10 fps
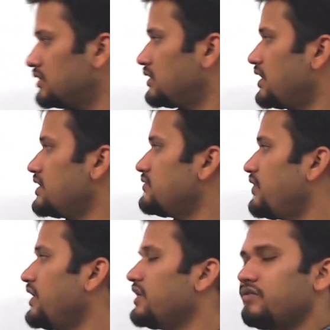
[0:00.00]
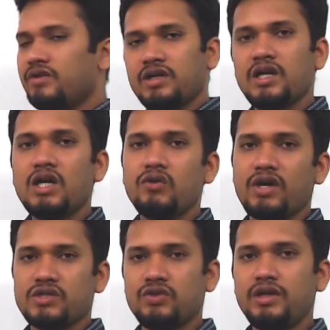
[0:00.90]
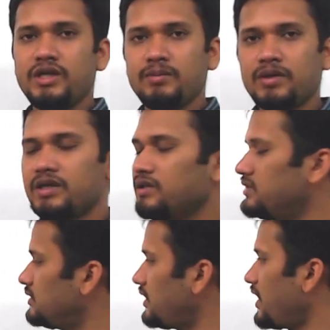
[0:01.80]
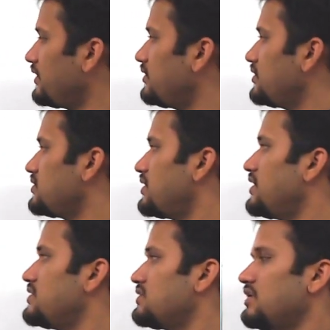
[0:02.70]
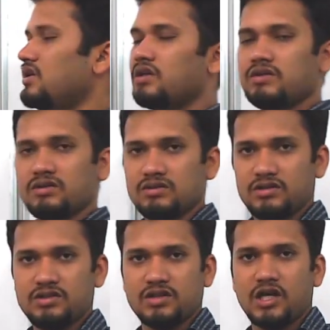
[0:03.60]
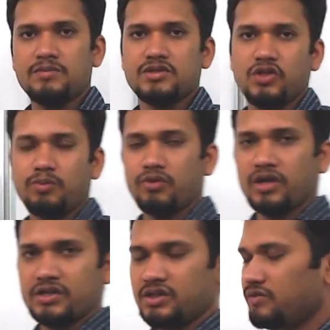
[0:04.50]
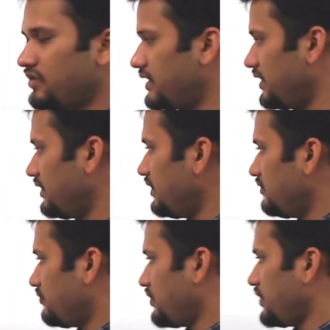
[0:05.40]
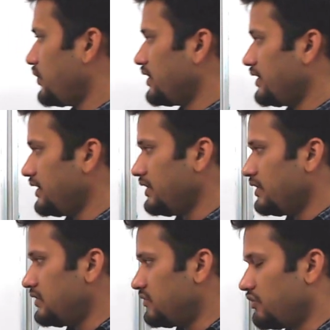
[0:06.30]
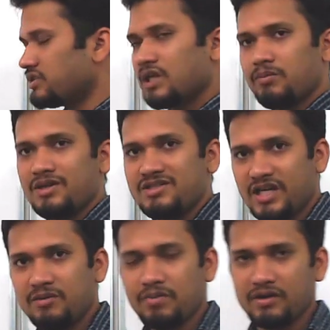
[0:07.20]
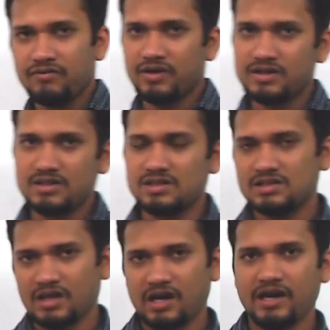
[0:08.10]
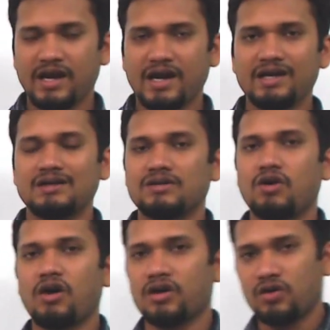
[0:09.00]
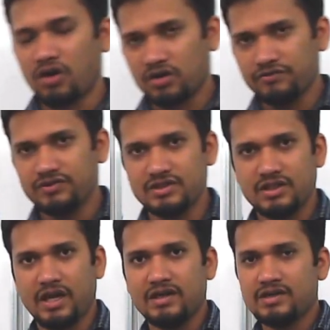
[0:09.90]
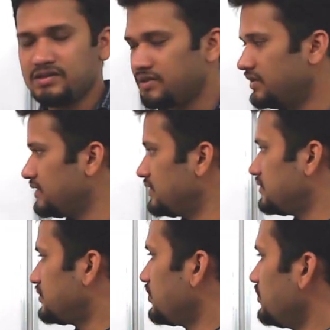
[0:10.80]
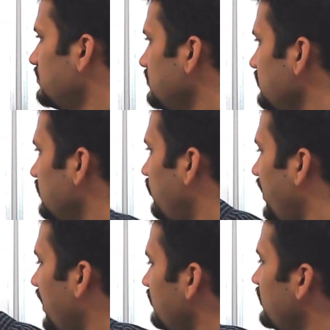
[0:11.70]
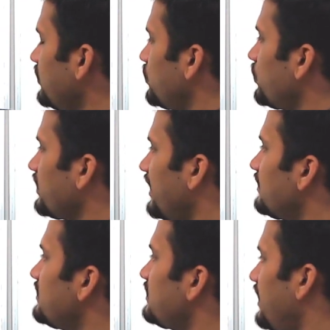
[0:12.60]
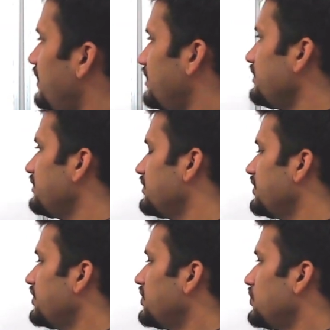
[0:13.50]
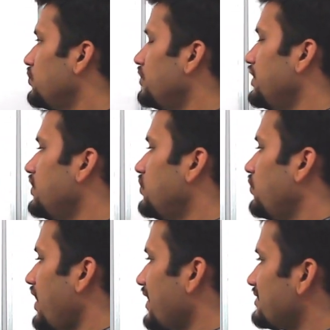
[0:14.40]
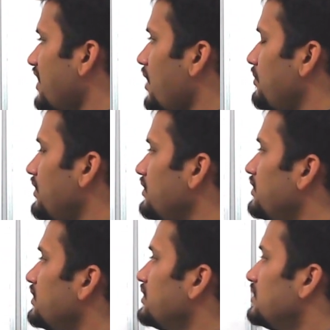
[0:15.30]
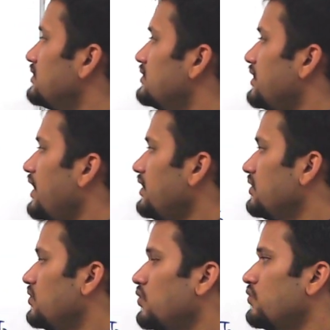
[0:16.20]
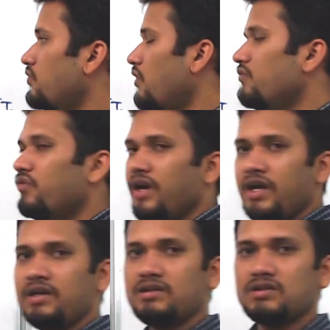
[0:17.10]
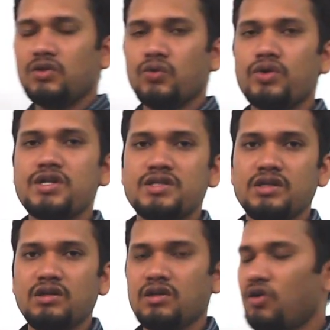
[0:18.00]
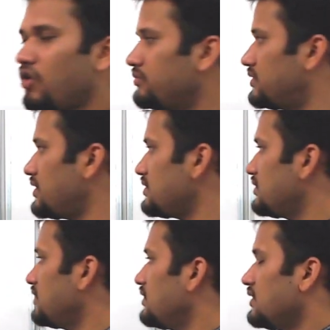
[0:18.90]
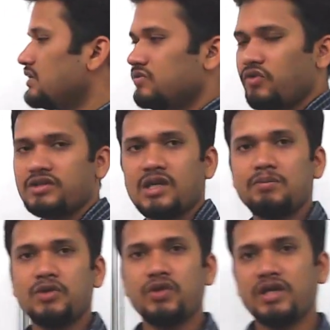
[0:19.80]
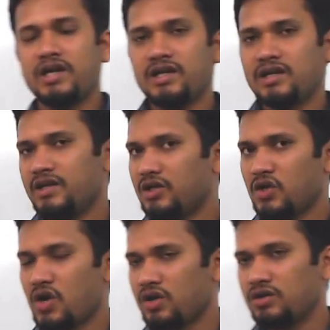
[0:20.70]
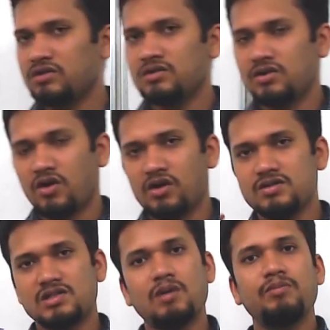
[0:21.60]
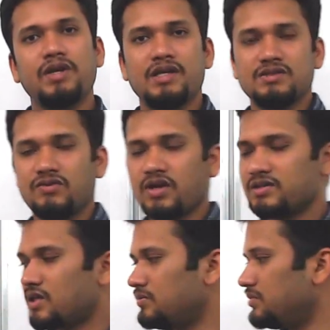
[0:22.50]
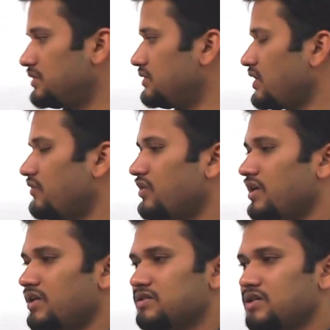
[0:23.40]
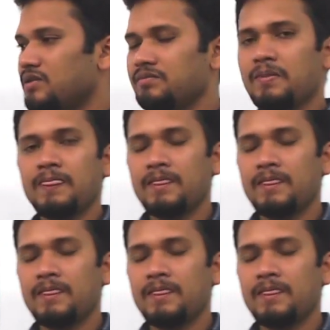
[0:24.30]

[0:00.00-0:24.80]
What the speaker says: is very difficult to actually debug, and this comes in your production very frequently. For example, shared preferences, I had got a lot of these errors. So whenever you get this error, you need to examine that from where the origin of this. For example, you are getting a deadlock on some place. For example, you have written some